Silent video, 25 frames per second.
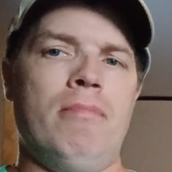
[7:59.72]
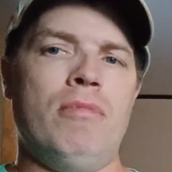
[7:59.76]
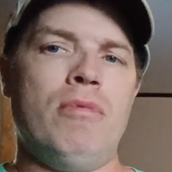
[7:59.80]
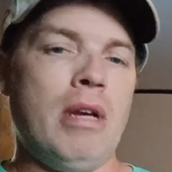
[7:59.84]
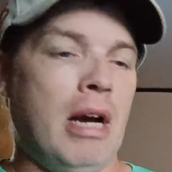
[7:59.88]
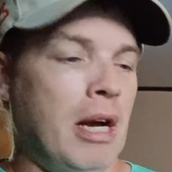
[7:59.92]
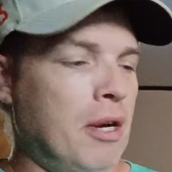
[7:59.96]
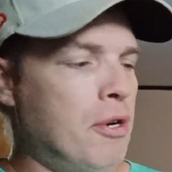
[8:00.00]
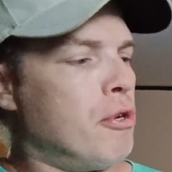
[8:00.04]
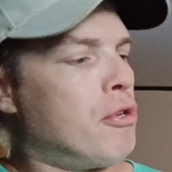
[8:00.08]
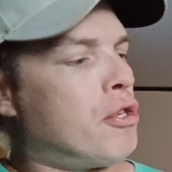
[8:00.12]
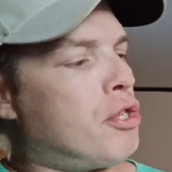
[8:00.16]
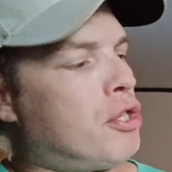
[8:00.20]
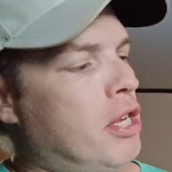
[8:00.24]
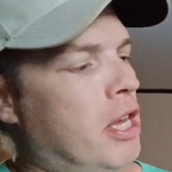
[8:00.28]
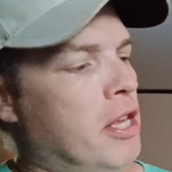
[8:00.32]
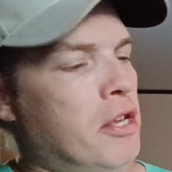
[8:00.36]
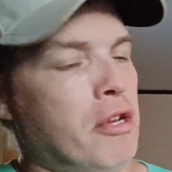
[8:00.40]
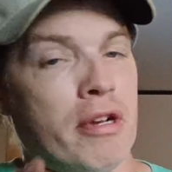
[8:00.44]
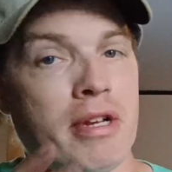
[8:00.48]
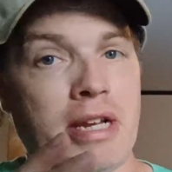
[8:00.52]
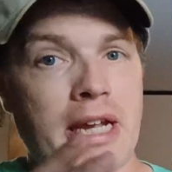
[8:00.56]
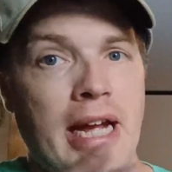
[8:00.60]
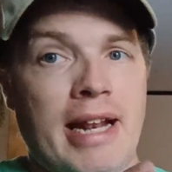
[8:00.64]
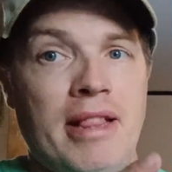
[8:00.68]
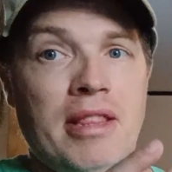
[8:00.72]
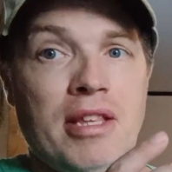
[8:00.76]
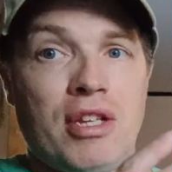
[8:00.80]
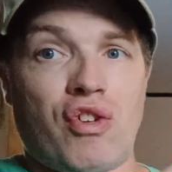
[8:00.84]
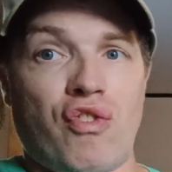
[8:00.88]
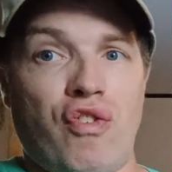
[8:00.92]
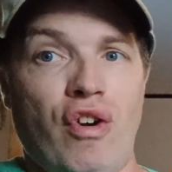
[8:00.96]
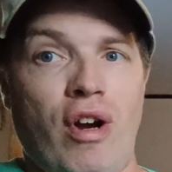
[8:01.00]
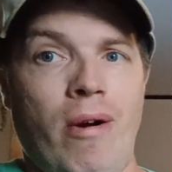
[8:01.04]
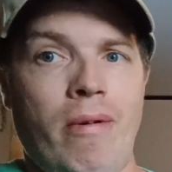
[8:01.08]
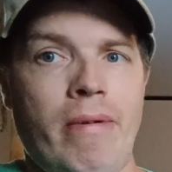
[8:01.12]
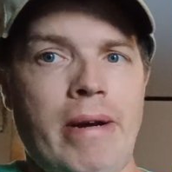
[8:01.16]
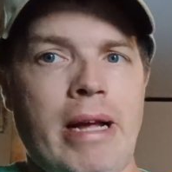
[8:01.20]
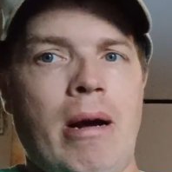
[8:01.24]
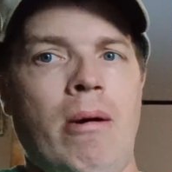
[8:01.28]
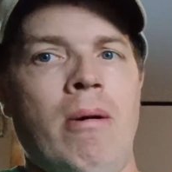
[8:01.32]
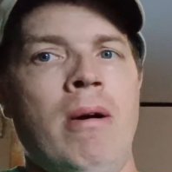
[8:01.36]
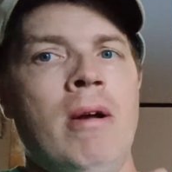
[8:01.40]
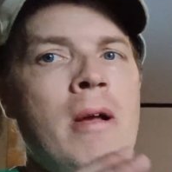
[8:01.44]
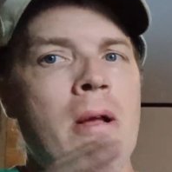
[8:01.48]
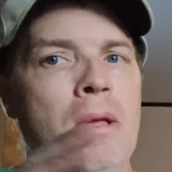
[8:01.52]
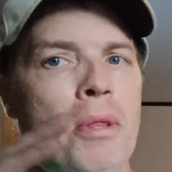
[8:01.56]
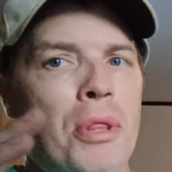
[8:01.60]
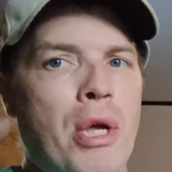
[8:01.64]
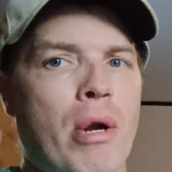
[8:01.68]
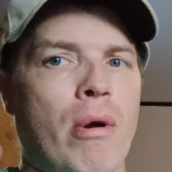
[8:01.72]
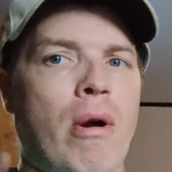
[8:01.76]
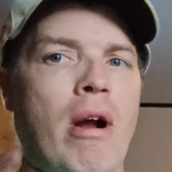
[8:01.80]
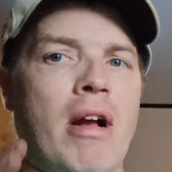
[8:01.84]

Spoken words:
Understand you're getting this phone. Now, there